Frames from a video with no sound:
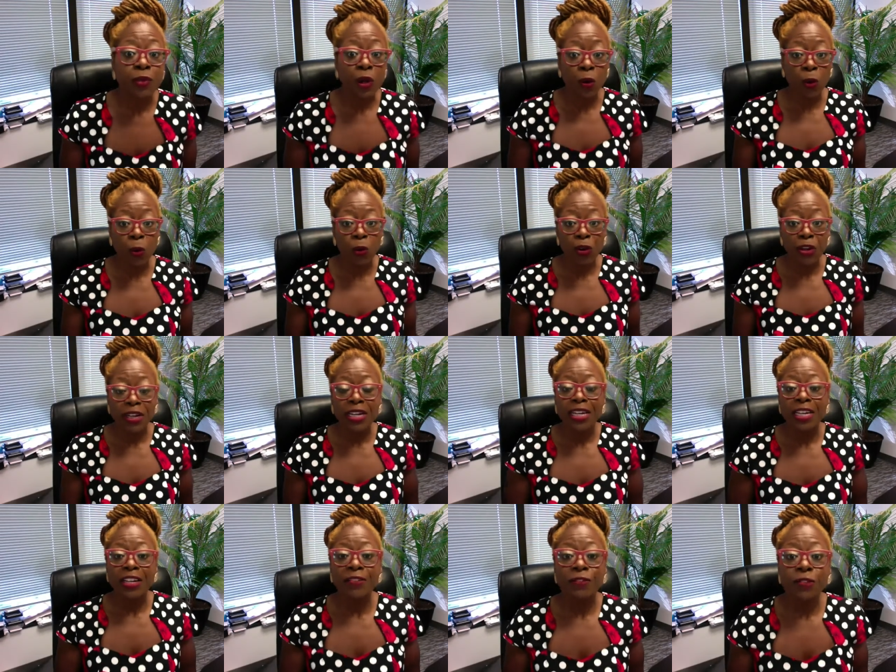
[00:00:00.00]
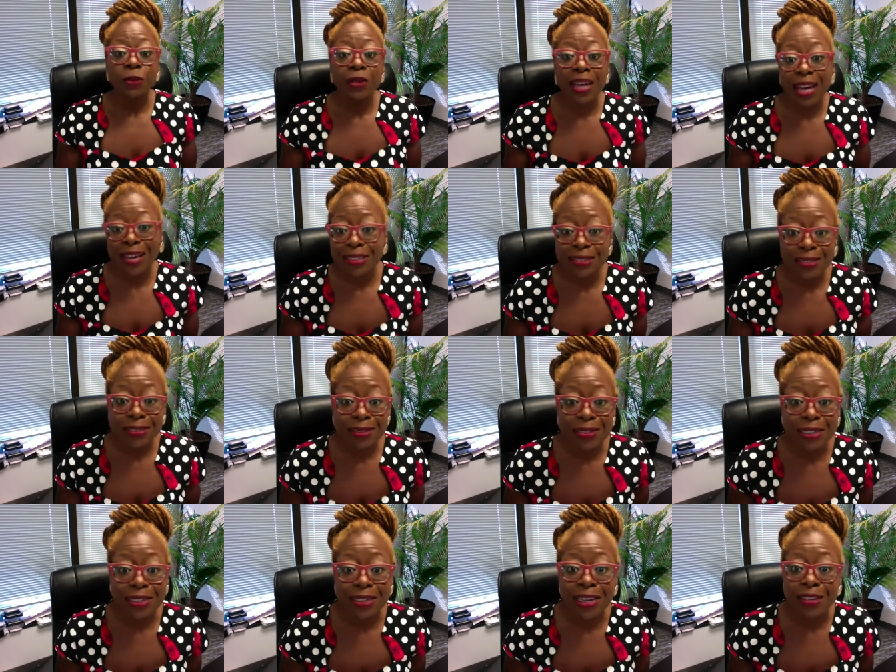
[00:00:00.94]
Or if you
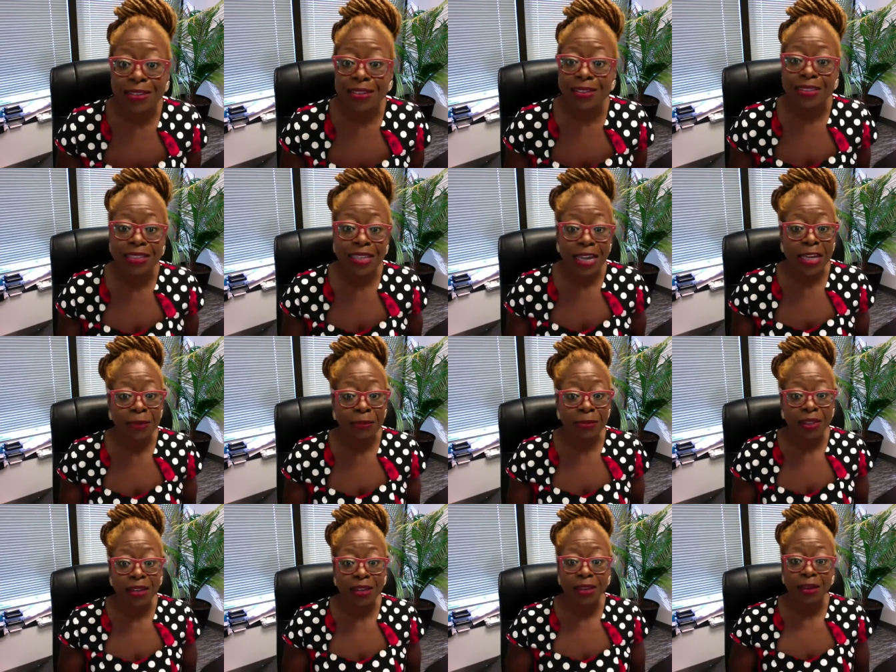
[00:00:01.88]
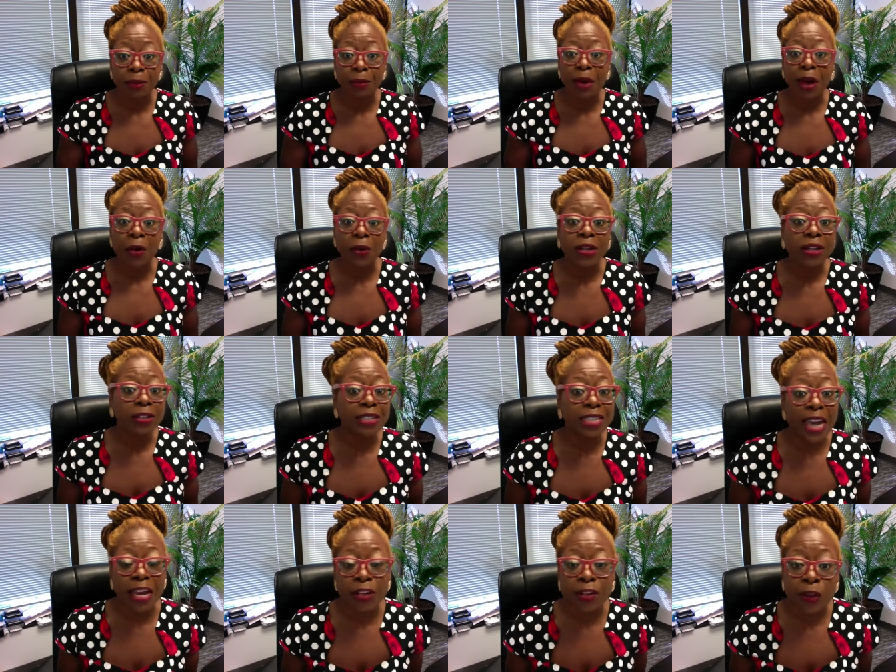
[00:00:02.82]
constantly get the same thing about
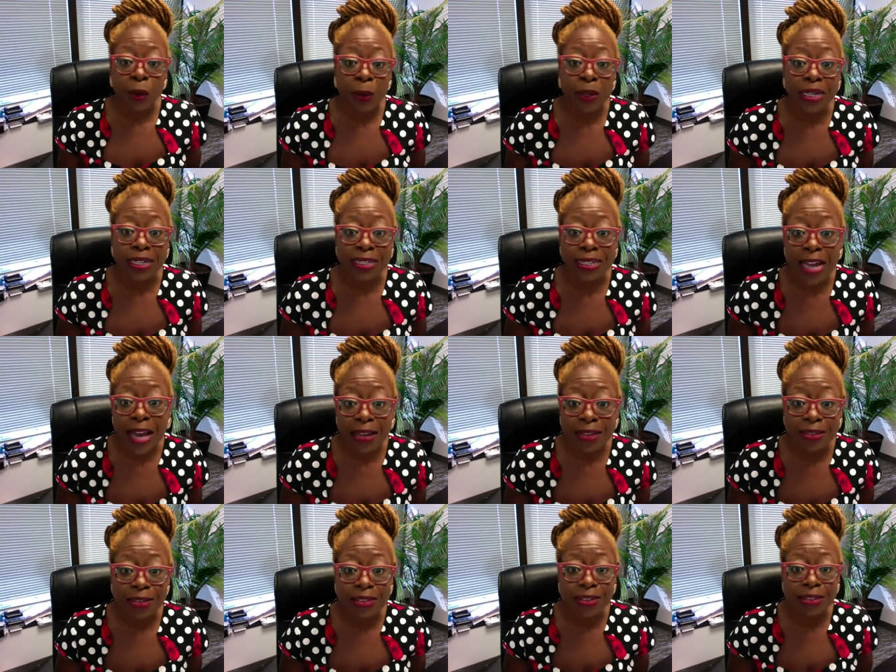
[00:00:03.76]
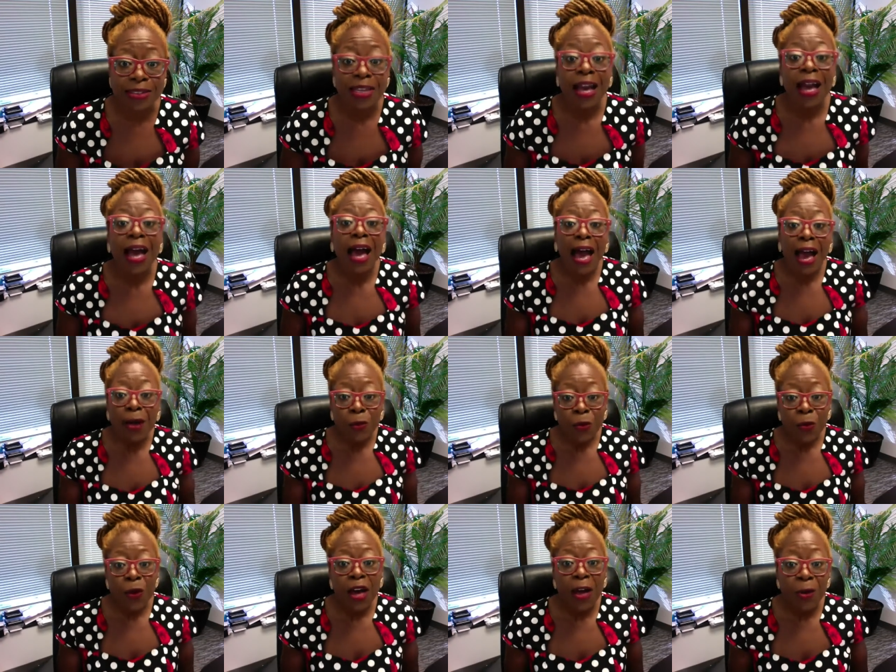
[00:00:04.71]
not knowing analysis, I
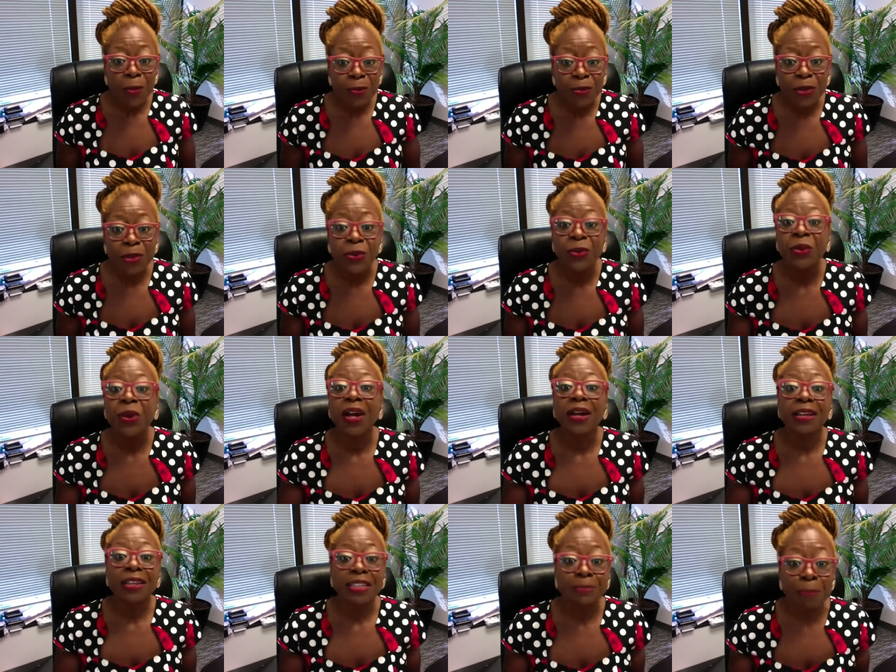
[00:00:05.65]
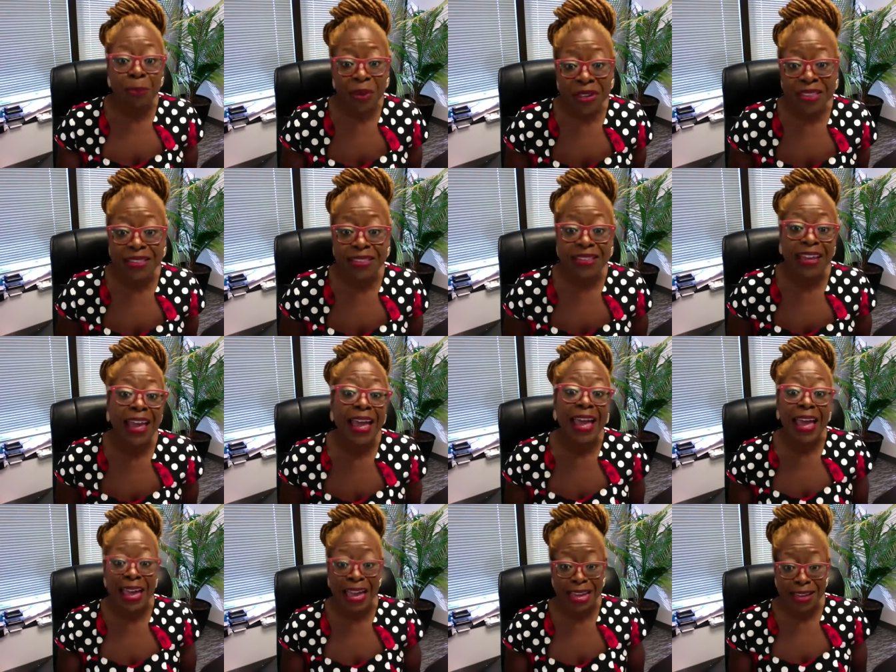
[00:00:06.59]
will help you put the
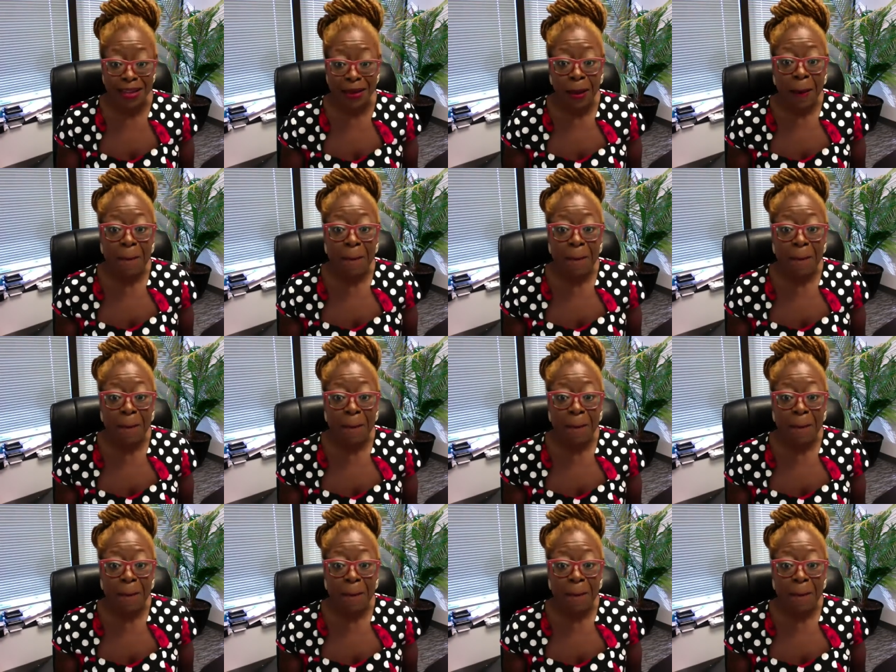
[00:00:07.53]
A